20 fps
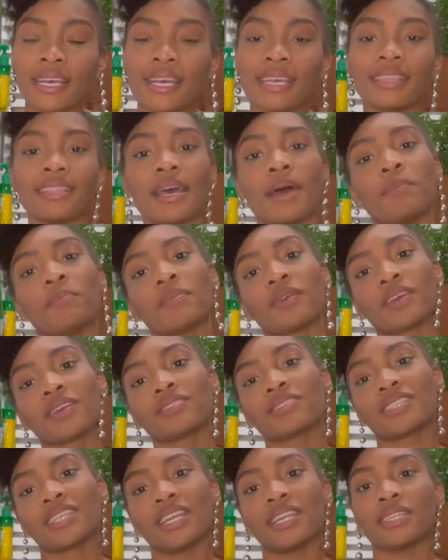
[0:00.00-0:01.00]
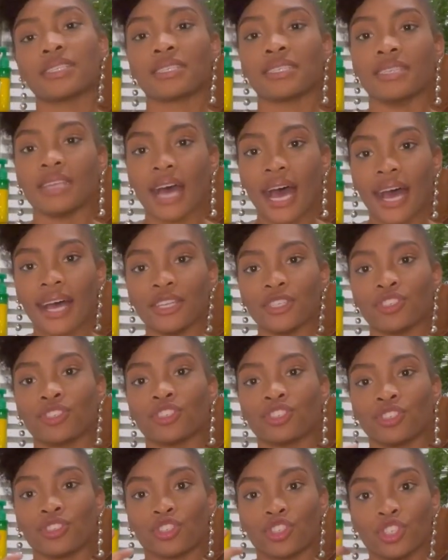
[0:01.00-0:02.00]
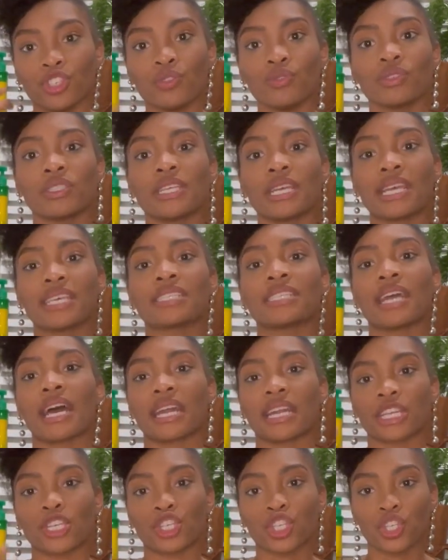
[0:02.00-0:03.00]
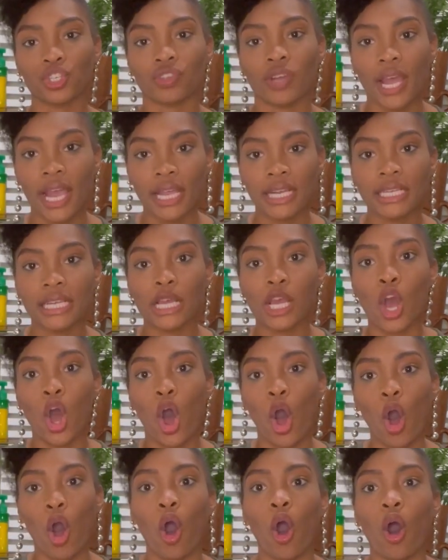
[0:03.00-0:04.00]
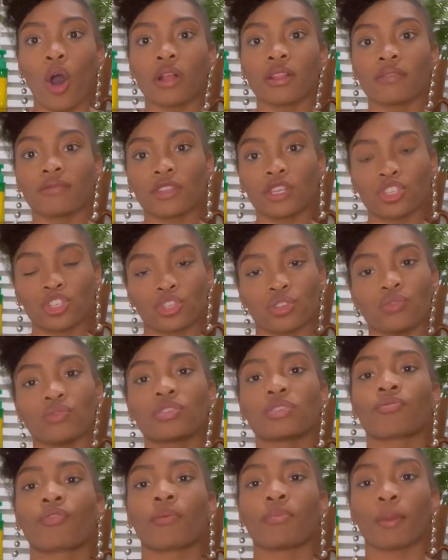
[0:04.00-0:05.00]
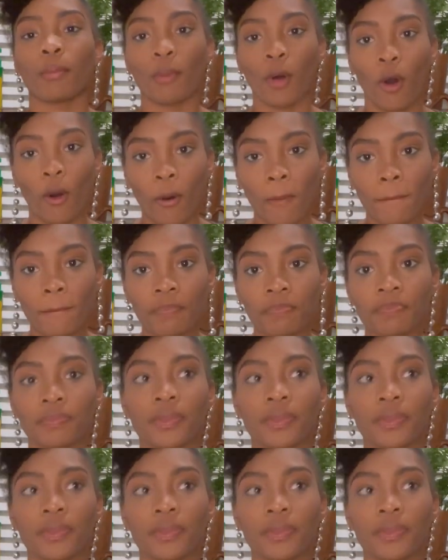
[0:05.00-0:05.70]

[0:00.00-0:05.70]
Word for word: That means that it's not juicy; it's not extracting all of the juice from the pulp.